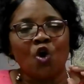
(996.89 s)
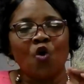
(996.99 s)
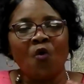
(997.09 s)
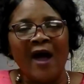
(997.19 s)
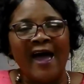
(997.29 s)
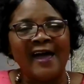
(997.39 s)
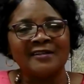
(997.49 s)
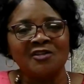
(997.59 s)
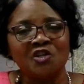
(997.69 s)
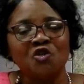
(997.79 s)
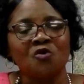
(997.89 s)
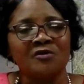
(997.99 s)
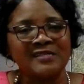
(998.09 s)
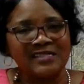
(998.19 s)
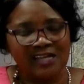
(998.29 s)
quieten
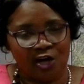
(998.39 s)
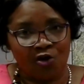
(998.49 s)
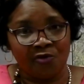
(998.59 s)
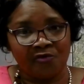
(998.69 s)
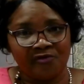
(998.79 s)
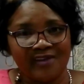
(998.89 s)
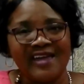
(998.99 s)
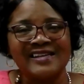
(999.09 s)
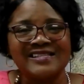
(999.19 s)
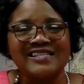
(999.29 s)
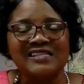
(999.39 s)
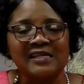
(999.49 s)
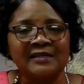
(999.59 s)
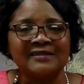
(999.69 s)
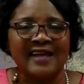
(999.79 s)
yourself, and
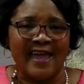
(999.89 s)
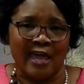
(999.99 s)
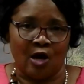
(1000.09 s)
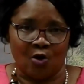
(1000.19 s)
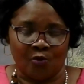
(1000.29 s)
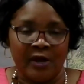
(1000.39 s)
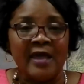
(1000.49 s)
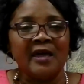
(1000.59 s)
sit down.